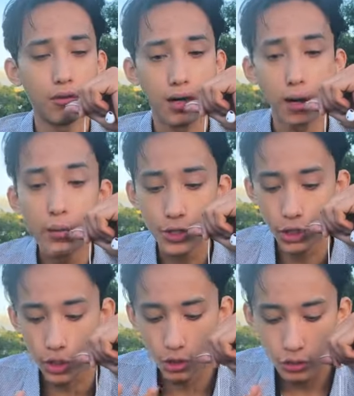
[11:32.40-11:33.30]
I was
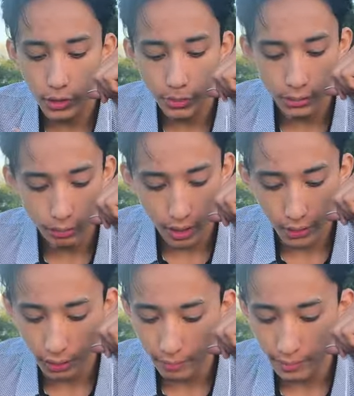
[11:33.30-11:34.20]
extremely
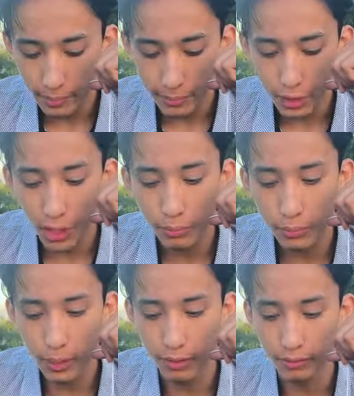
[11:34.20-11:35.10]
proud of and beyond
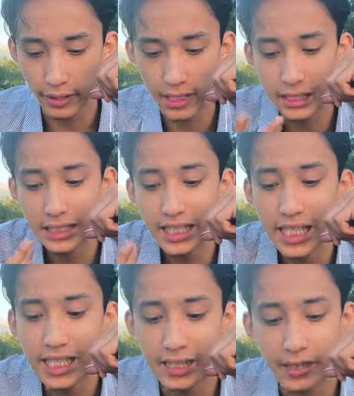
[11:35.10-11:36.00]
proud of, like
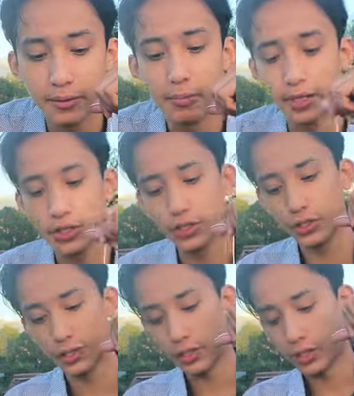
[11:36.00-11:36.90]
elated by
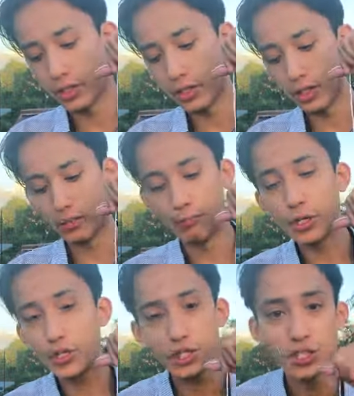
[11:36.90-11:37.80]
uh,
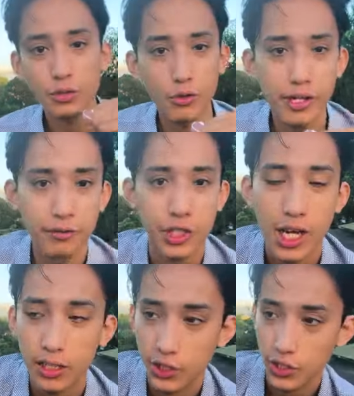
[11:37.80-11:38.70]
breaching these creative
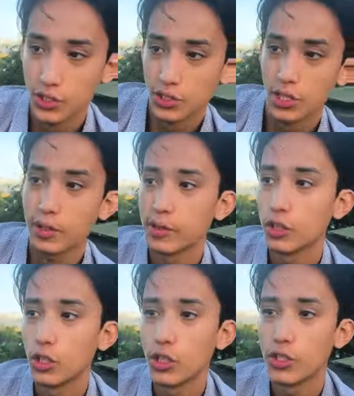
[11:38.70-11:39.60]
challenges. I
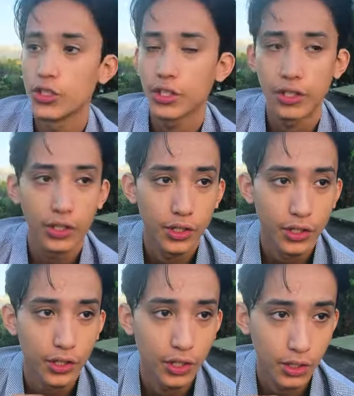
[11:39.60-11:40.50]
learned
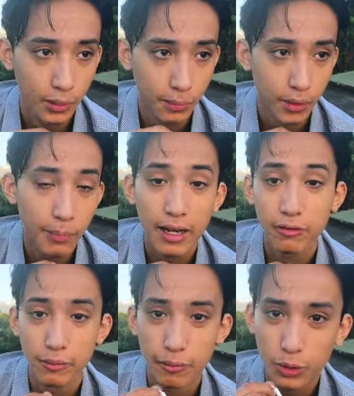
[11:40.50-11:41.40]
um, a
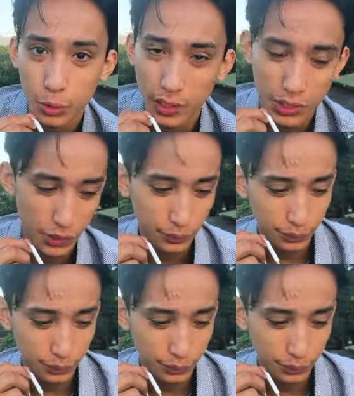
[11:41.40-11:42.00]
backflip full twist